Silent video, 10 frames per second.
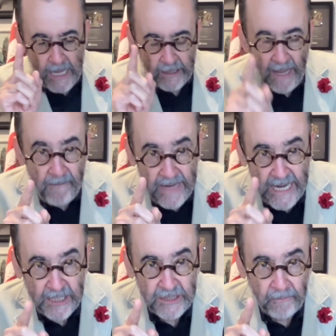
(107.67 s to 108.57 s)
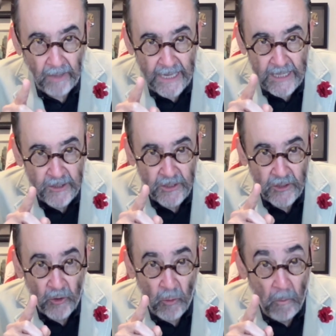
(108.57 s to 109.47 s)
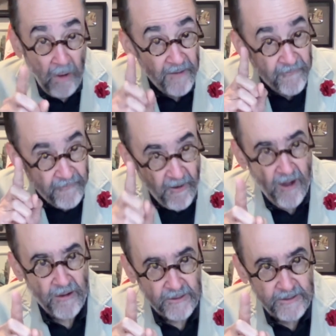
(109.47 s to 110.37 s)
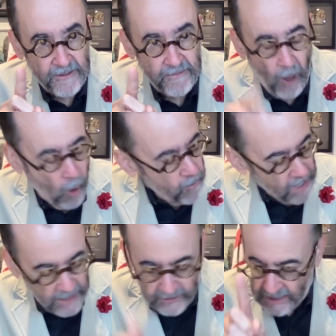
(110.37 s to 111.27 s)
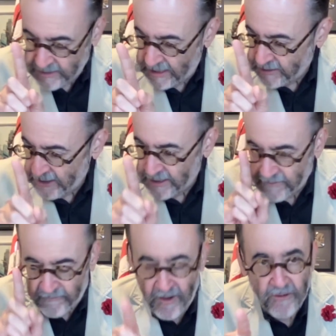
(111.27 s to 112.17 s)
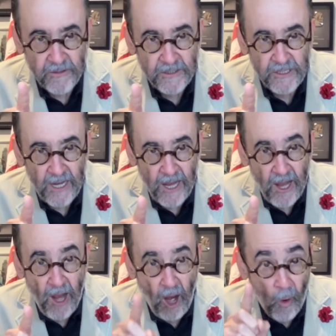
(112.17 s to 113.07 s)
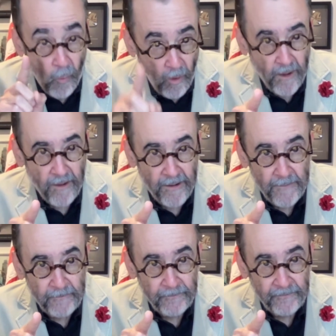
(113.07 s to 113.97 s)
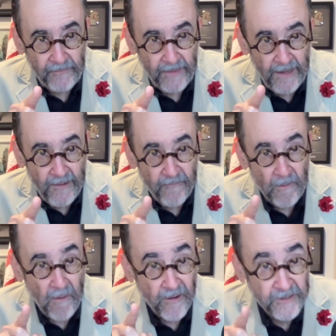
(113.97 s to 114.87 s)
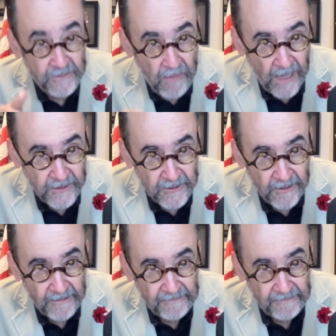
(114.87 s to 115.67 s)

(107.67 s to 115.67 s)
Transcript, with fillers: let me explain to you. But first, oh yes, yes, yes, yes. First, a word from our sponsor.